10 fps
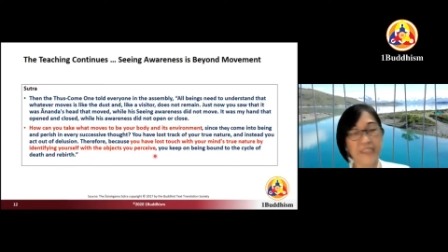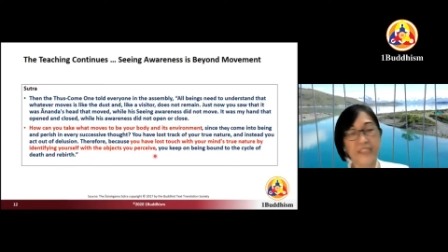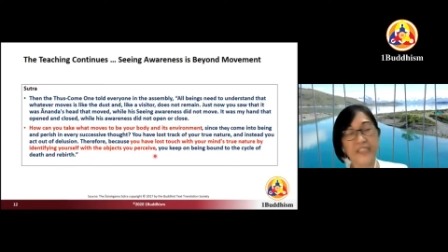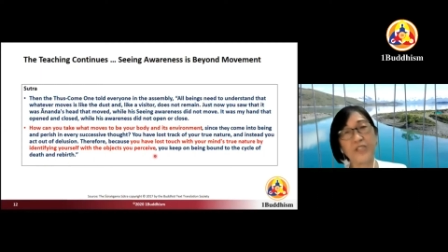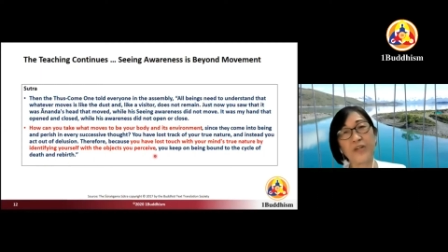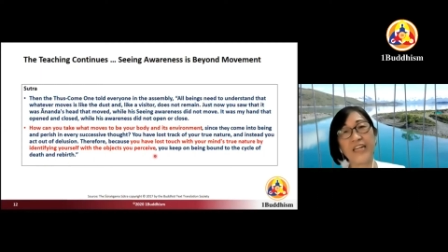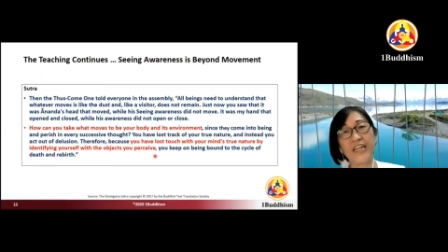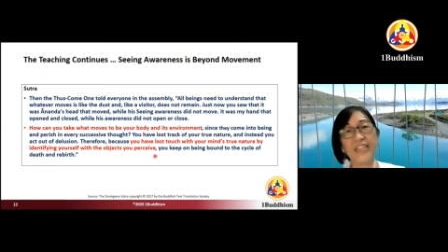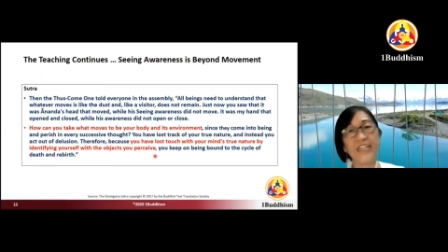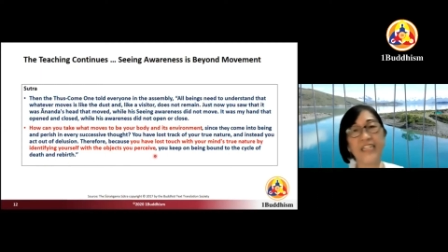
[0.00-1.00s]
So
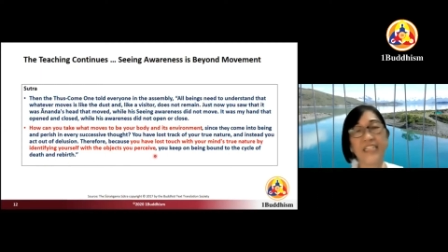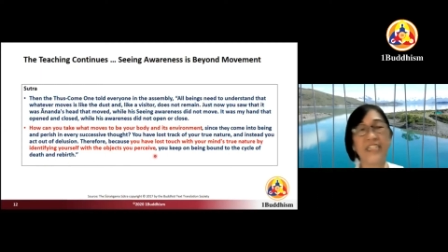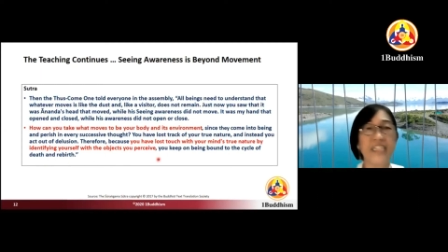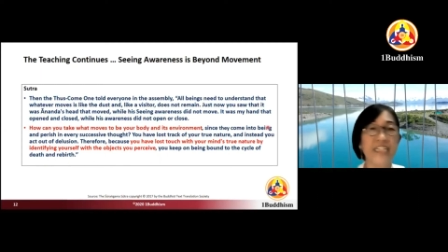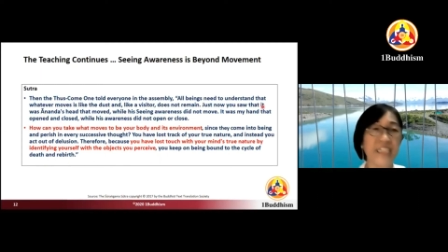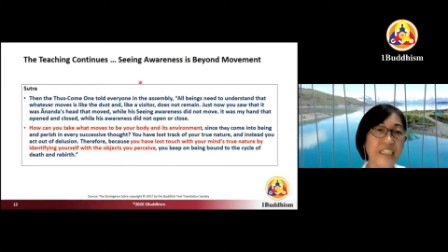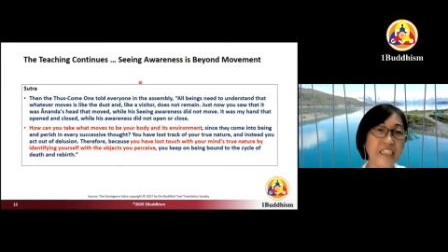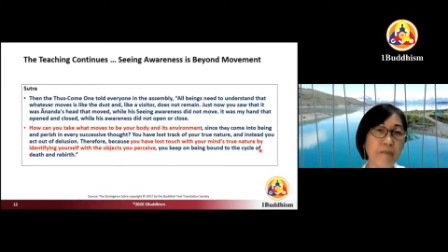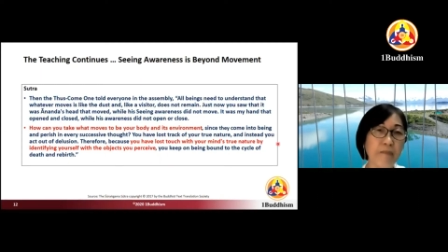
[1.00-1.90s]
here, in this